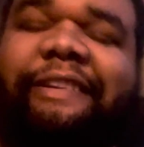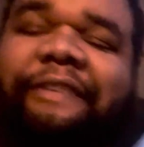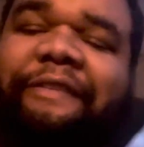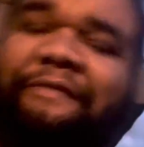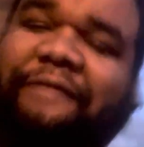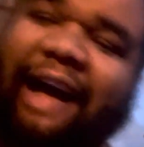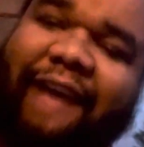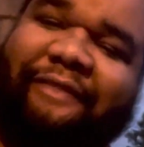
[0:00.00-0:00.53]

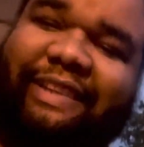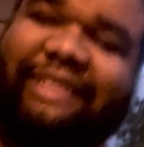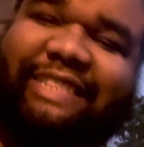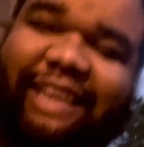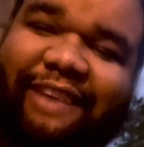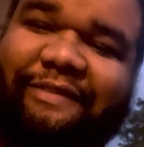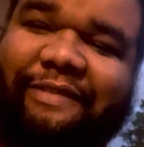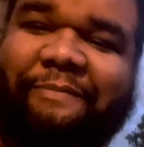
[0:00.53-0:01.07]
five and
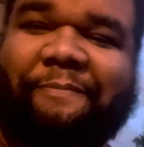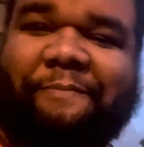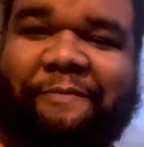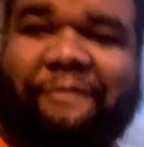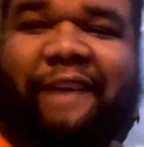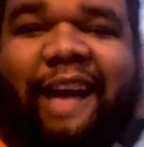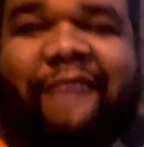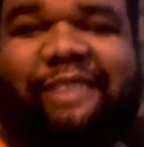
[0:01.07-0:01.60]
seven.
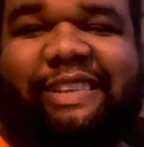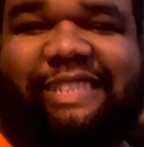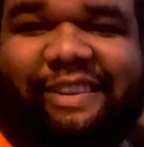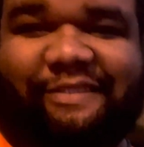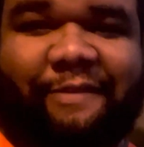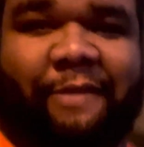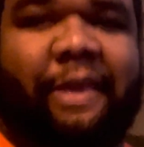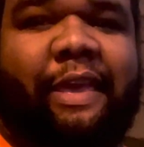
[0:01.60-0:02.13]
Five and
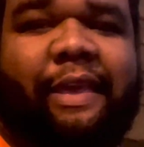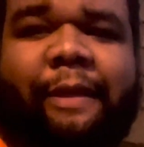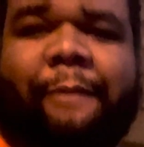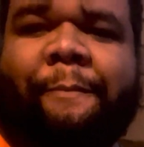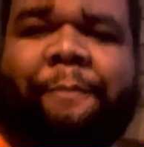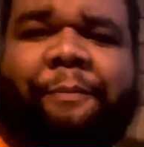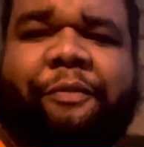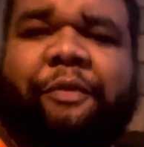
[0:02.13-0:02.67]
seven
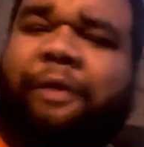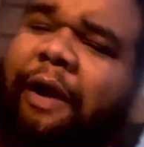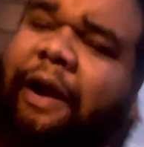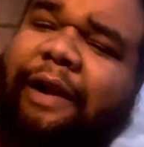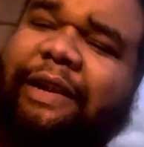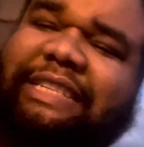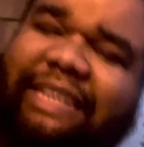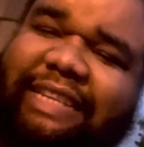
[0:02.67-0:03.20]

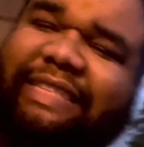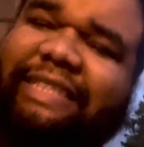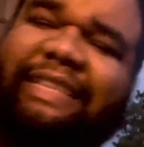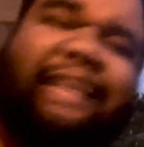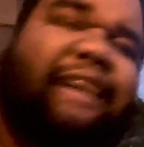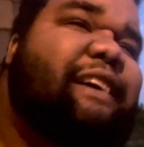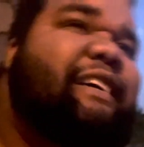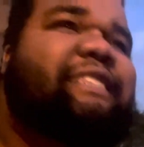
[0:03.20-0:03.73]
or six
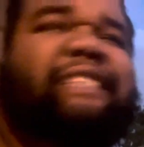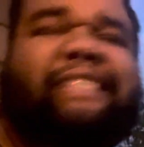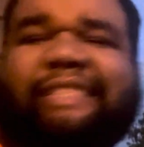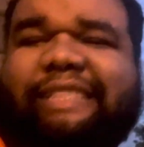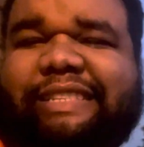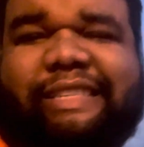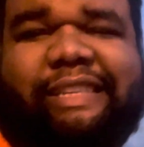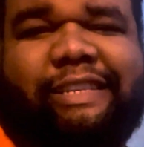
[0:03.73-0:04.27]
or six
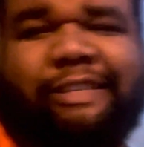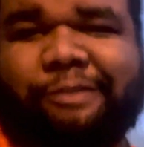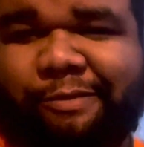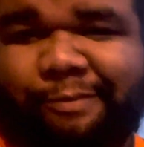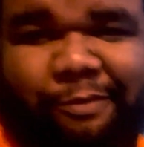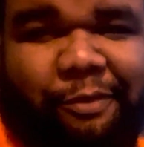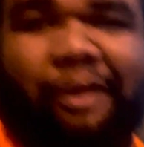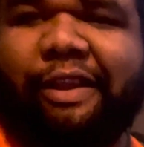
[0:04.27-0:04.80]
and six.
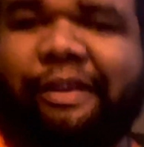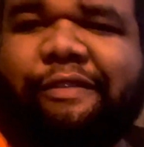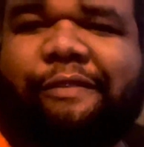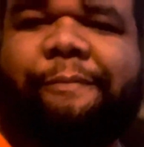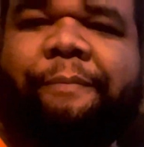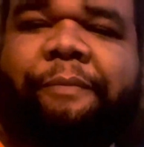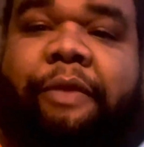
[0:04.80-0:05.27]
One of them.